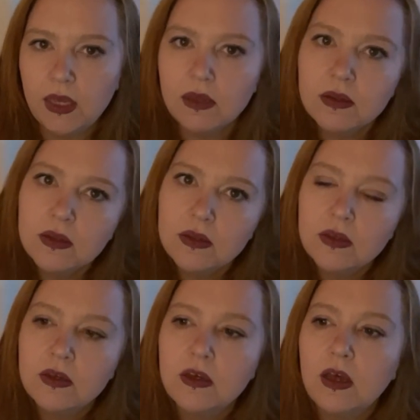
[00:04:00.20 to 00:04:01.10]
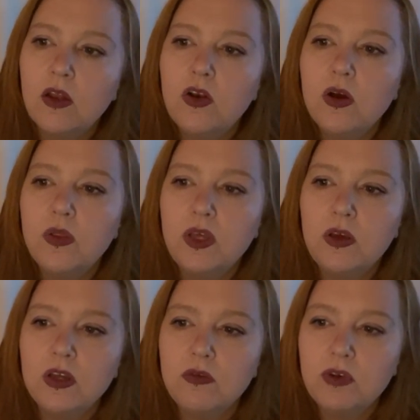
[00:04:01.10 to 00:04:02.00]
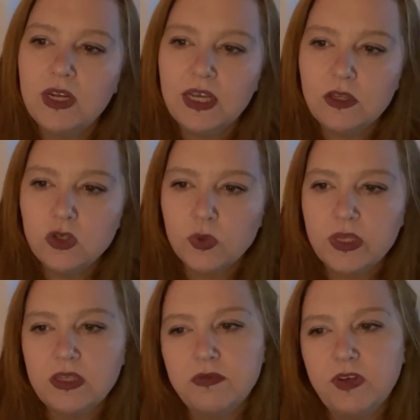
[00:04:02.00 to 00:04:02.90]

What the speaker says: and know that you can really enjoy these